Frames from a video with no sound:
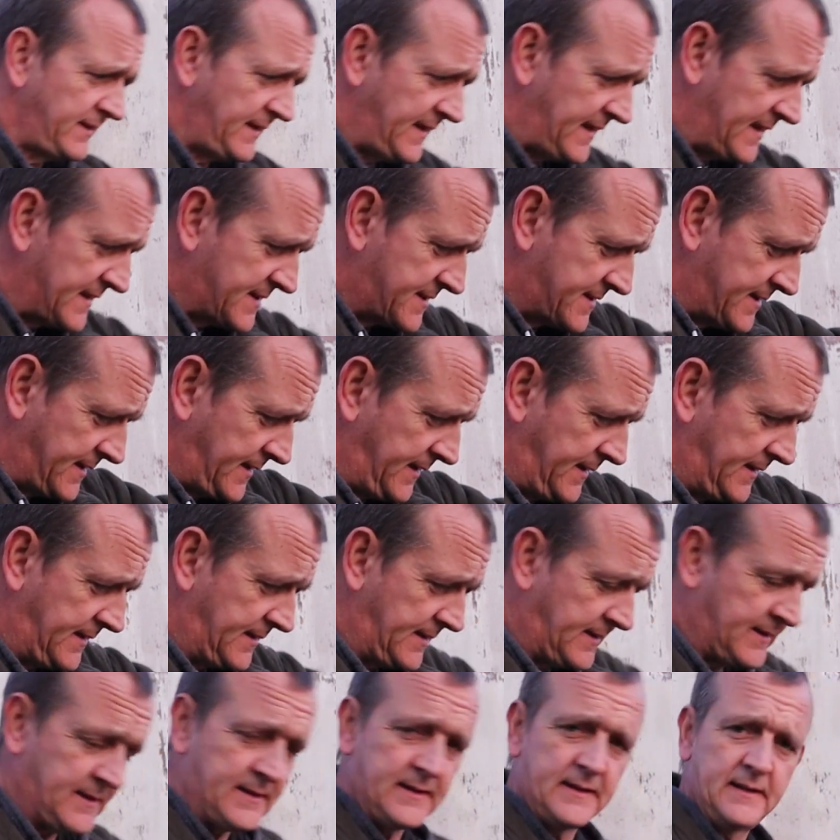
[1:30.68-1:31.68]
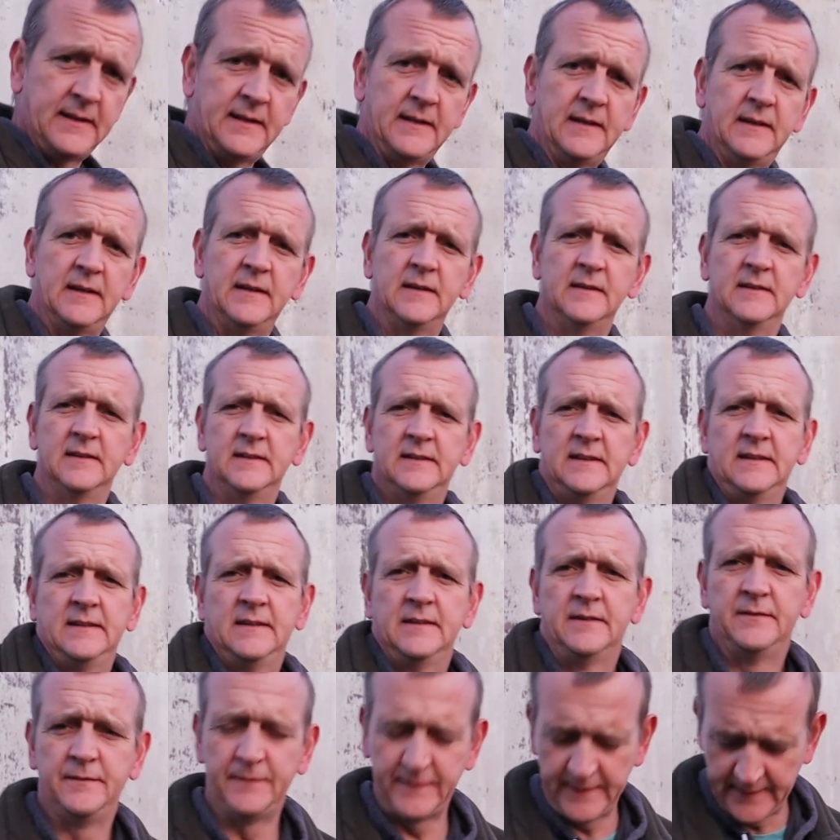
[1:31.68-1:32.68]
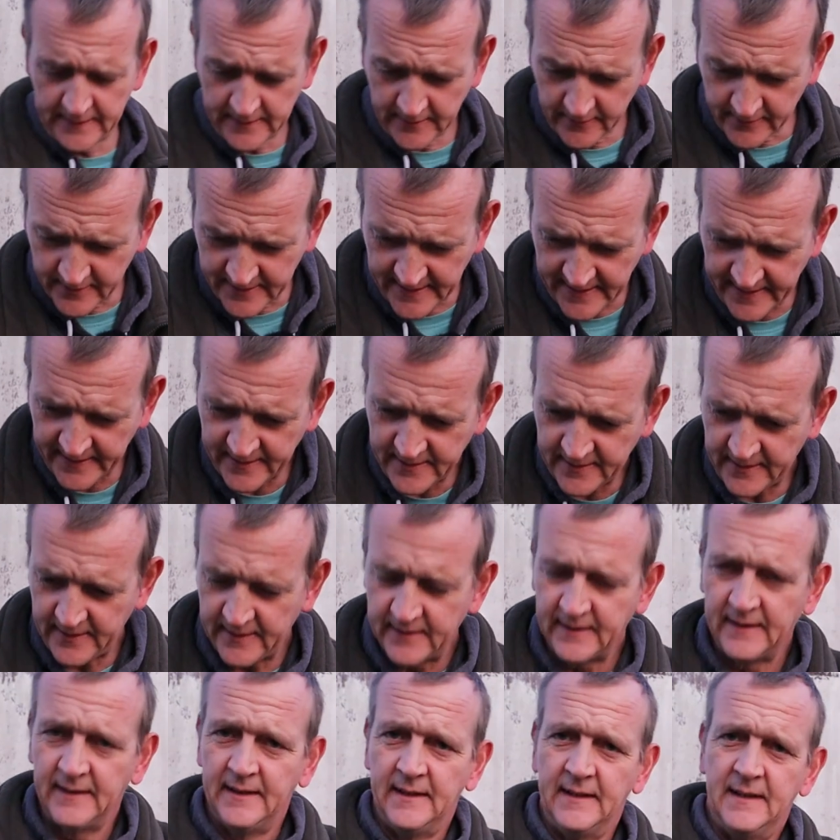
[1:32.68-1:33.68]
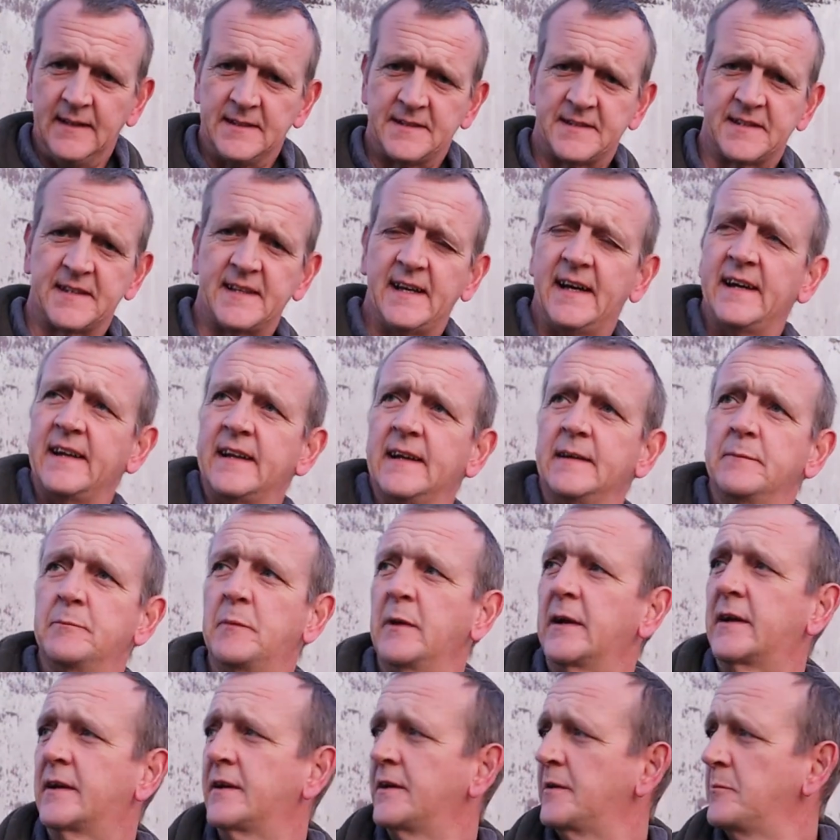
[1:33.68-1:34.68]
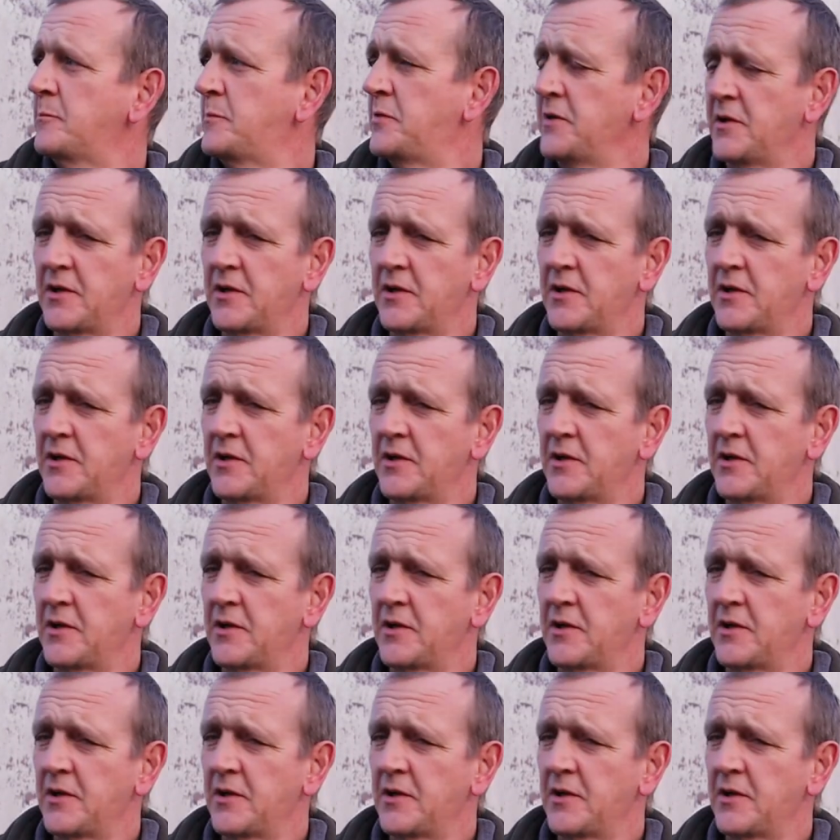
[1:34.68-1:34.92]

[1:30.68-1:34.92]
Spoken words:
So yes, the vlog day today then,